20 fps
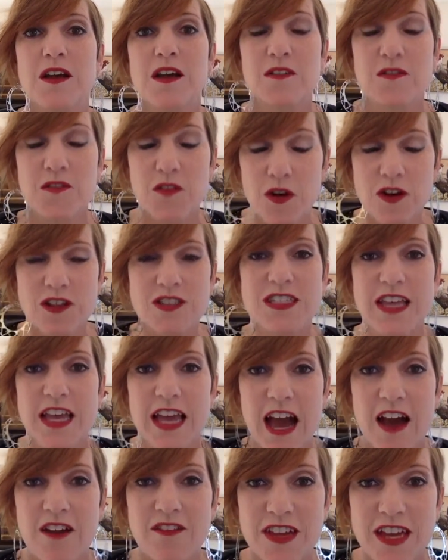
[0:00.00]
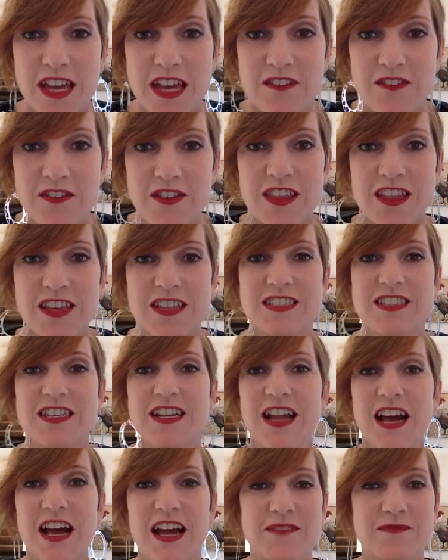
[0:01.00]
of course, they advocate for this,
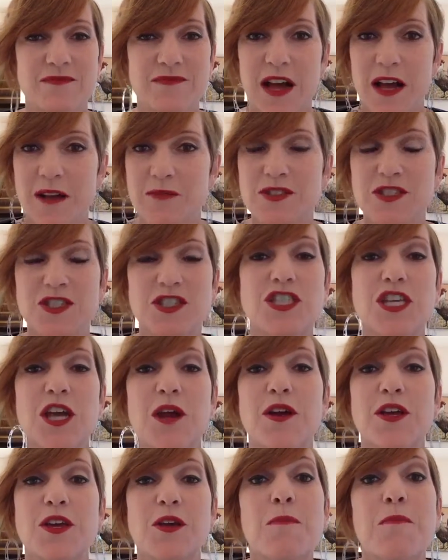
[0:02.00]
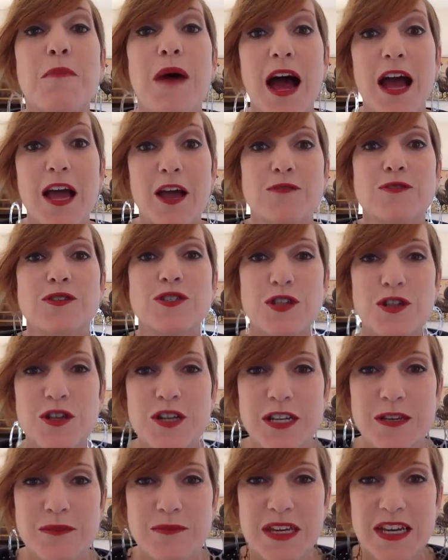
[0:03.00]
and I'm just sharing you my own
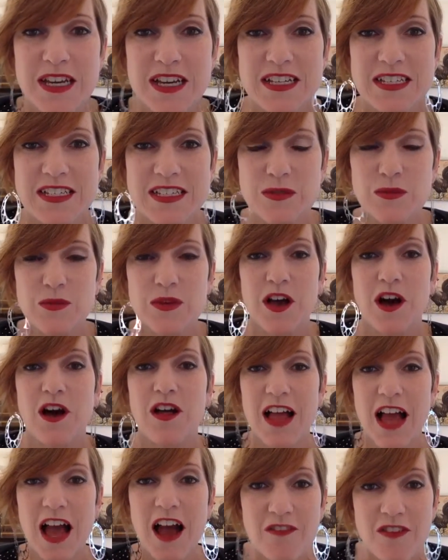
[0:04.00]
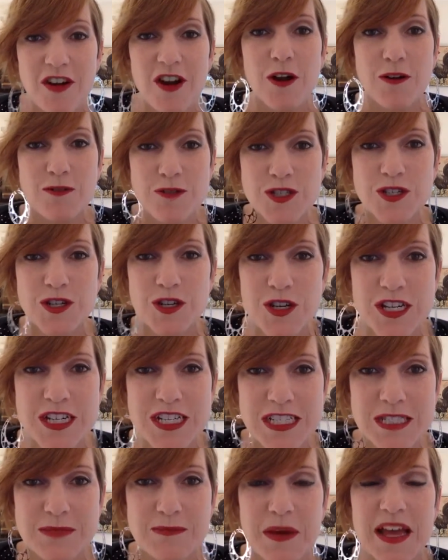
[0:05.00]
journey, because we all have our own
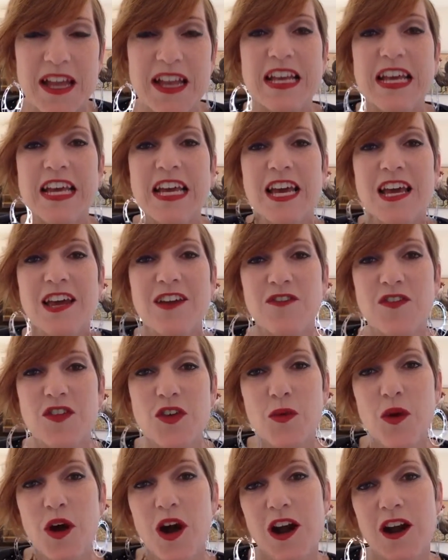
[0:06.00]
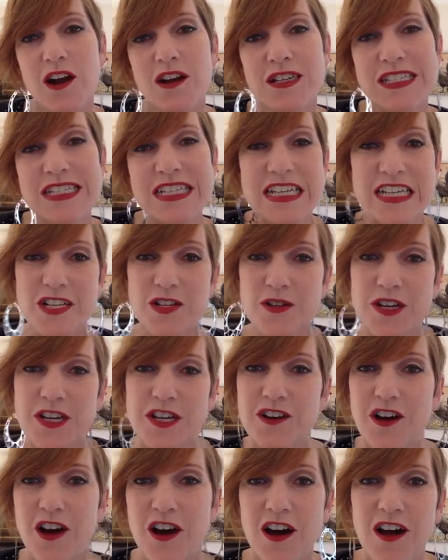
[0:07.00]
journeys. But if you are
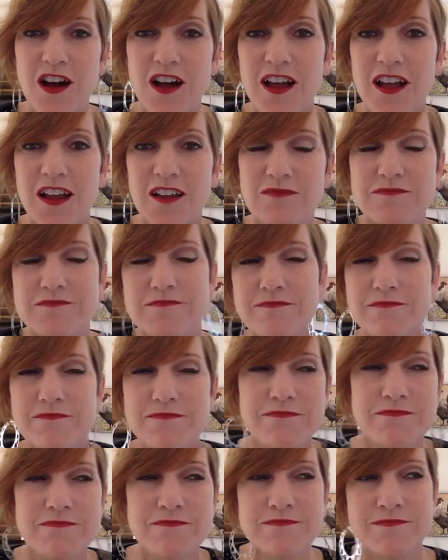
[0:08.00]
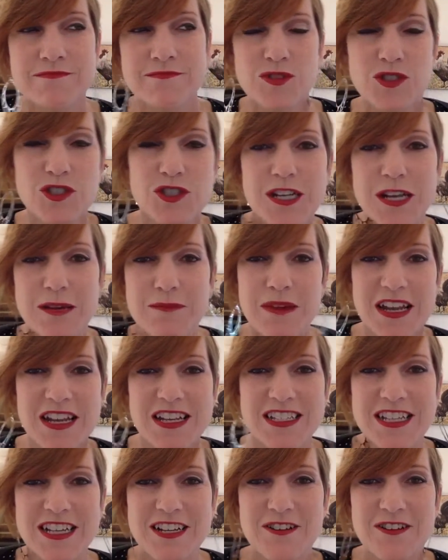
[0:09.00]
teetering on, should I
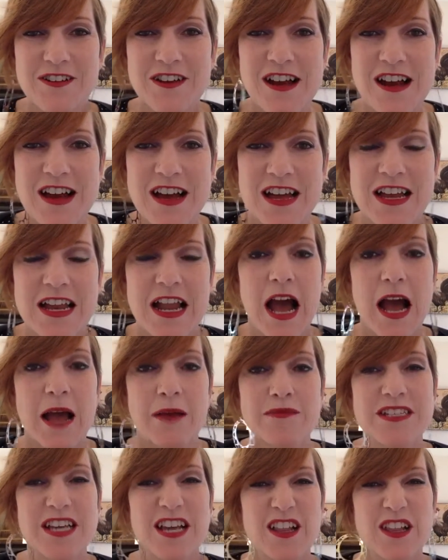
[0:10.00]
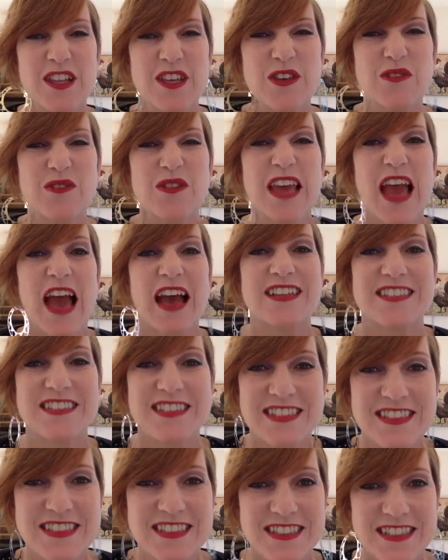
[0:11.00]
meditate or not? I'm telling you,
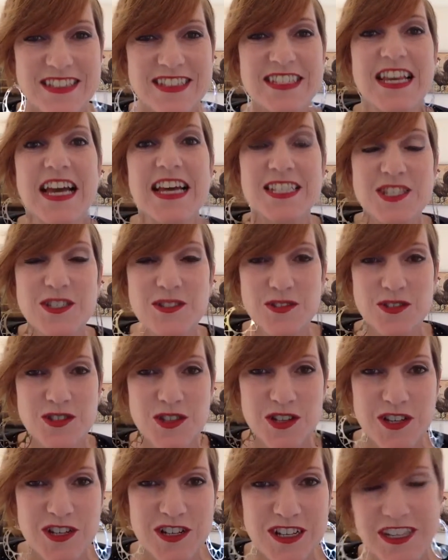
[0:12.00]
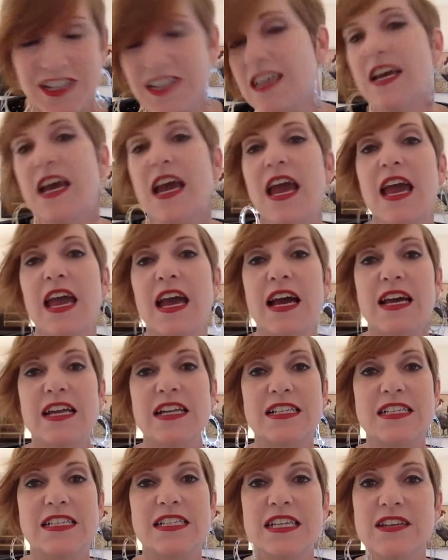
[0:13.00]
yes, you should.
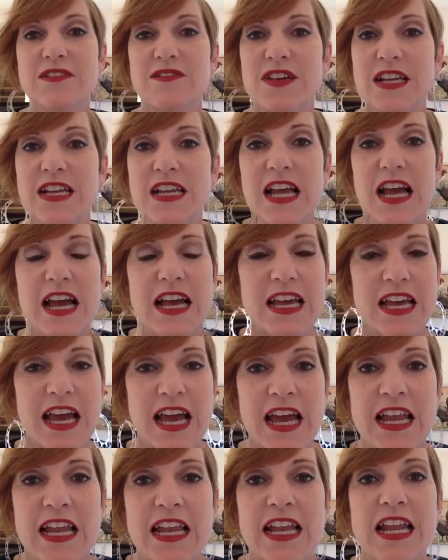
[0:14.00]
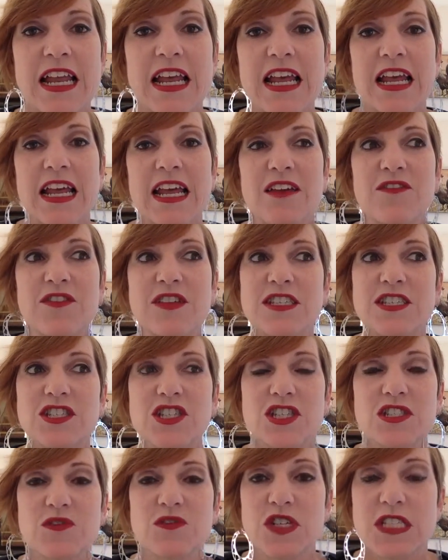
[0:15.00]
And even, again, if it's
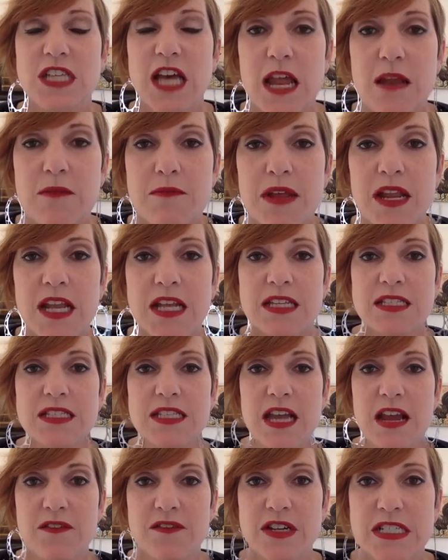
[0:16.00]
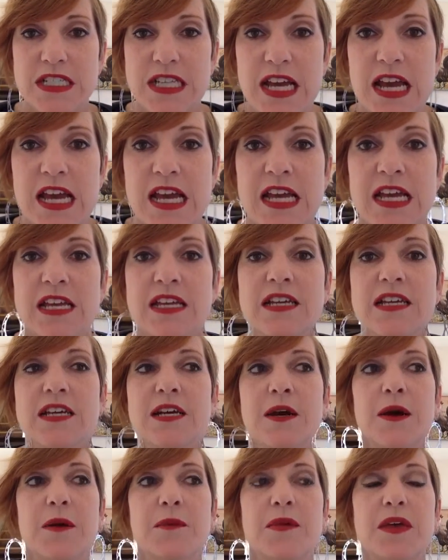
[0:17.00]
just for 10 minutes every day,
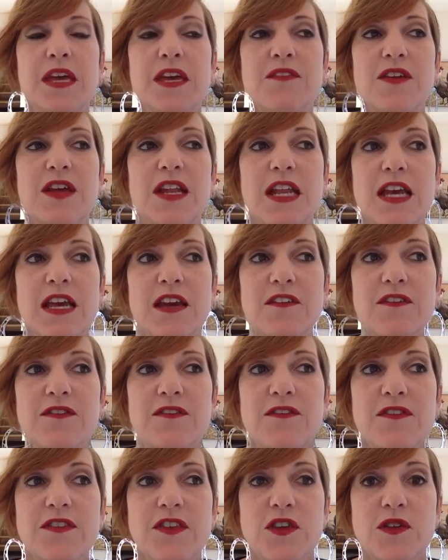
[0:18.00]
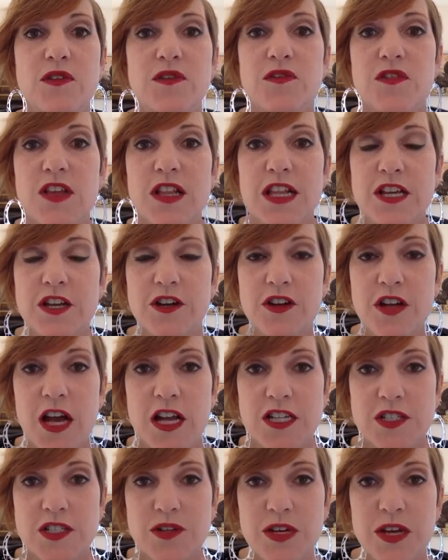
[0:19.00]
even if you feel like you're
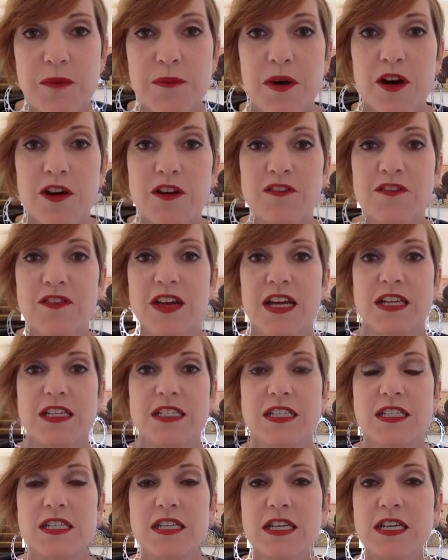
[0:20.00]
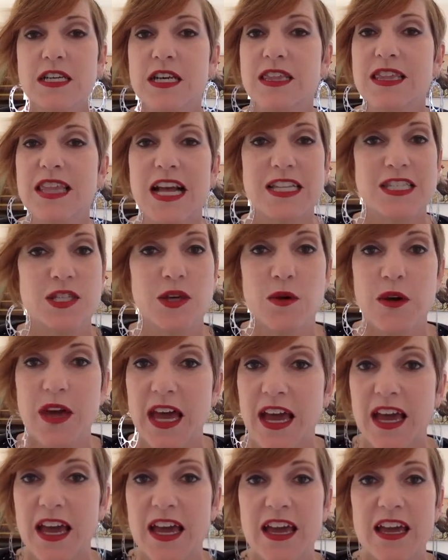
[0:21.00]
not doing it perfect, that's
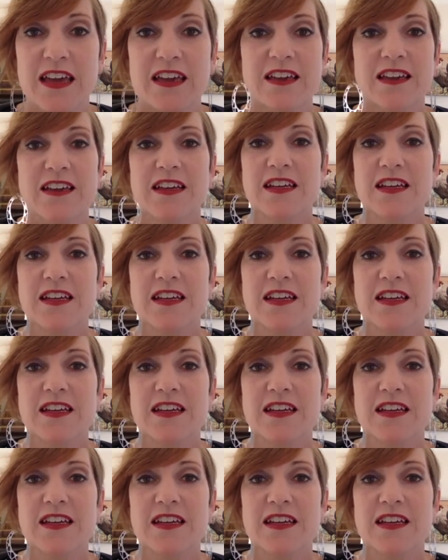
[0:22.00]
okay.